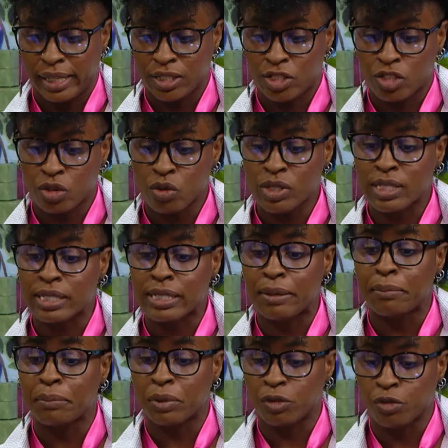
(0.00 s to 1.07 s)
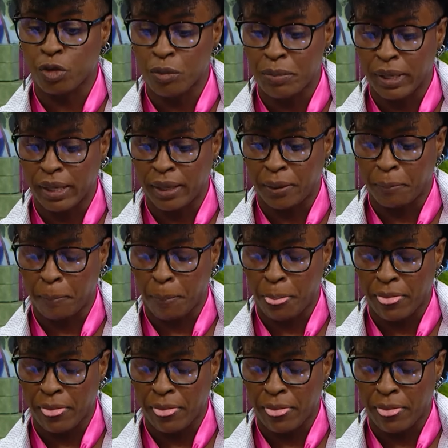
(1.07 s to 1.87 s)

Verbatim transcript: It's so simple for me.